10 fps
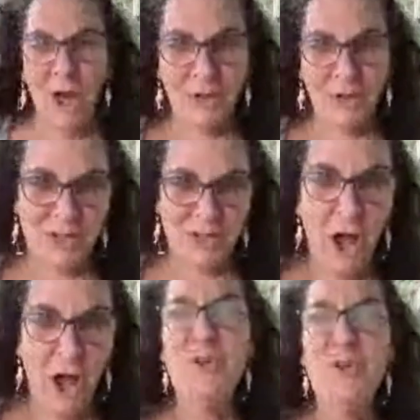of
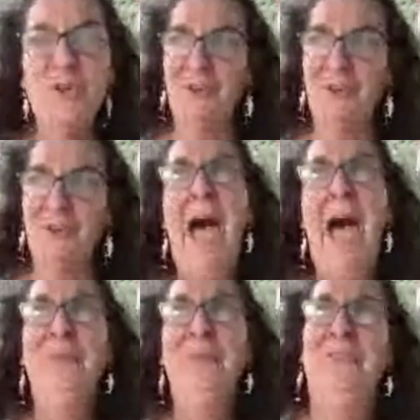thousands of
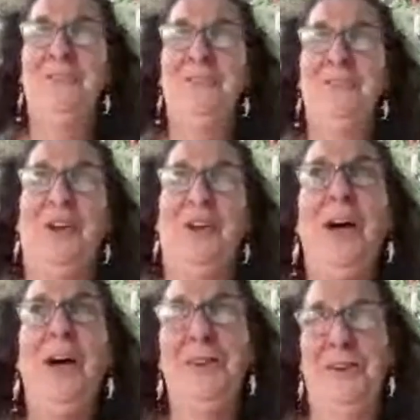dollars
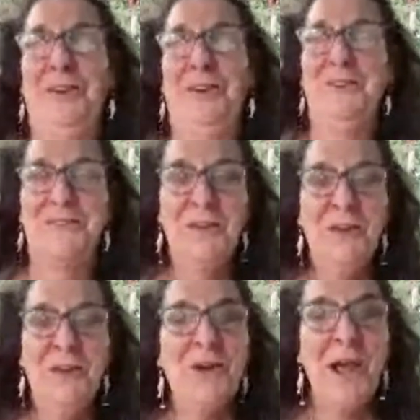trying to learn what
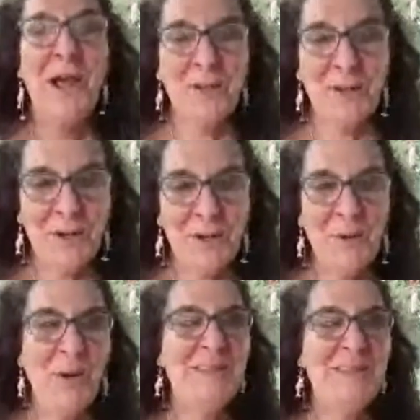is
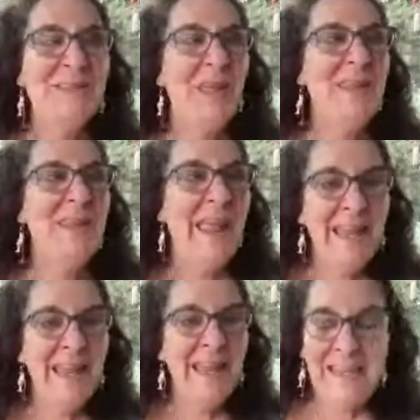innately in my
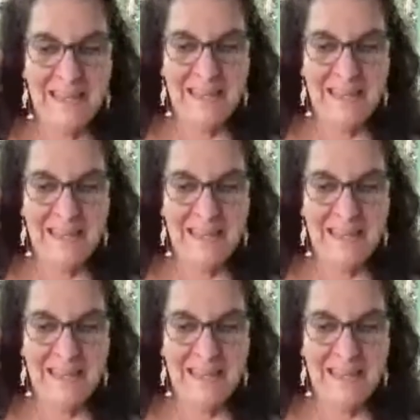DNA.